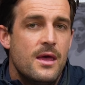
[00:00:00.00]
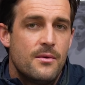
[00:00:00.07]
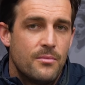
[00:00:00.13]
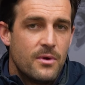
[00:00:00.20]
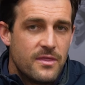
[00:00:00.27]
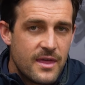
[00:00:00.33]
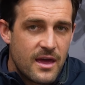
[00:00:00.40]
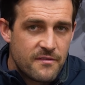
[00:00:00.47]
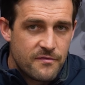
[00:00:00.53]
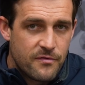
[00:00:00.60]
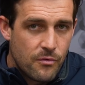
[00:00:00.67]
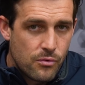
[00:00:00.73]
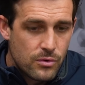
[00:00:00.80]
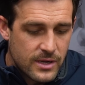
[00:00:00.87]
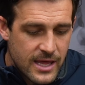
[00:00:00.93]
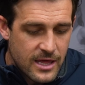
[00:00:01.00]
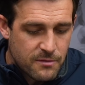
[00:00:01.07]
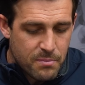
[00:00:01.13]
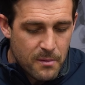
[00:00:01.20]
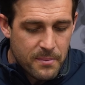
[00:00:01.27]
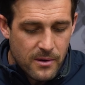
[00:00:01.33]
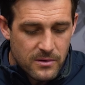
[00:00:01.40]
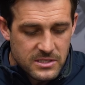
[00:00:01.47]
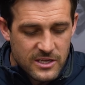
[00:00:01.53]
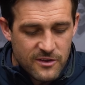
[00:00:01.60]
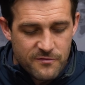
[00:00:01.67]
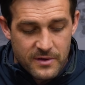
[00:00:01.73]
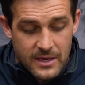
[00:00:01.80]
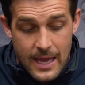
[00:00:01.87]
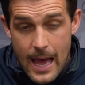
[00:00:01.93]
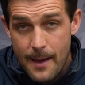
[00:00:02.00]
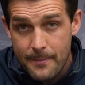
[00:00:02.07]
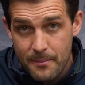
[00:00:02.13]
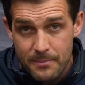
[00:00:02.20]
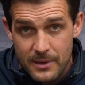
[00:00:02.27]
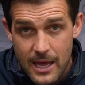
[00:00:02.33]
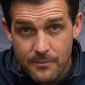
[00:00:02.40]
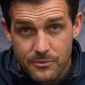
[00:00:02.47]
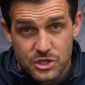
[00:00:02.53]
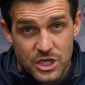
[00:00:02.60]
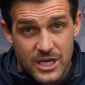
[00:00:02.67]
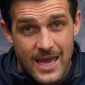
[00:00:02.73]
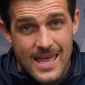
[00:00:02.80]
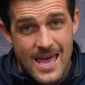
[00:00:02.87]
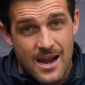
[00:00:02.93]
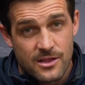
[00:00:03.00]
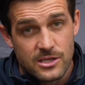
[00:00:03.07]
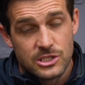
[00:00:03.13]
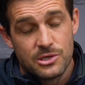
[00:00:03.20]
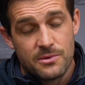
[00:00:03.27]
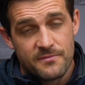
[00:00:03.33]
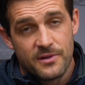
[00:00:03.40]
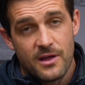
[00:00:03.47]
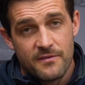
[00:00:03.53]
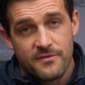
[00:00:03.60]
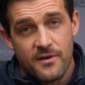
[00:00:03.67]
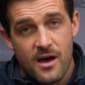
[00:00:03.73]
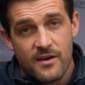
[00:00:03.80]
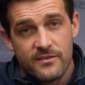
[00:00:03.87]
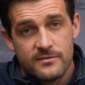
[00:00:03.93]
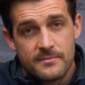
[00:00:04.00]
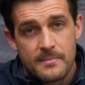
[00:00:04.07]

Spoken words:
with that full-length propulsive carbon plate, which you get out of the Zoomfly 5.